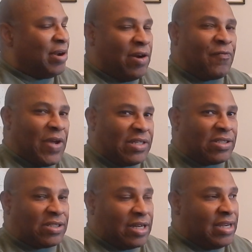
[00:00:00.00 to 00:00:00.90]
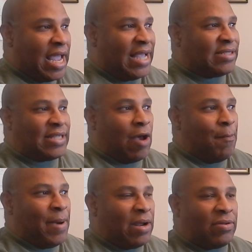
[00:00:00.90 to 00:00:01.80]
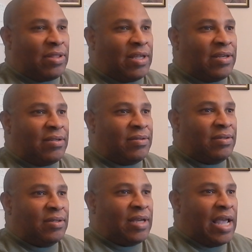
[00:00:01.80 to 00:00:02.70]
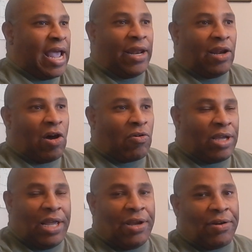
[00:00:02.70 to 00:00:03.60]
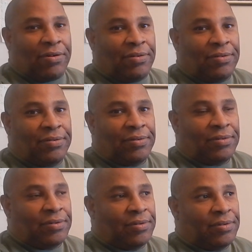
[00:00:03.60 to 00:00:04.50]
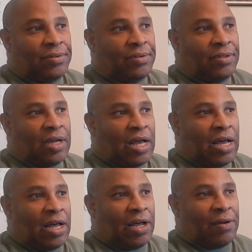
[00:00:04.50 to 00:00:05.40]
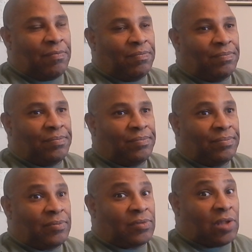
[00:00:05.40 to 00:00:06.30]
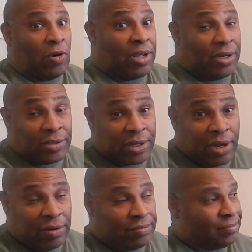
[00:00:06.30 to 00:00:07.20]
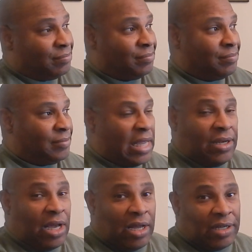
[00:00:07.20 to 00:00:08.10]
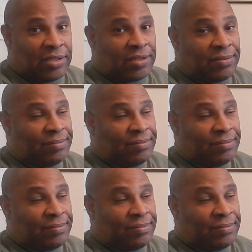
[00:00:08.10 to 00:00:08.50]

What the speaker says: interfaces today sound better than analog gear 30 years ago. It does.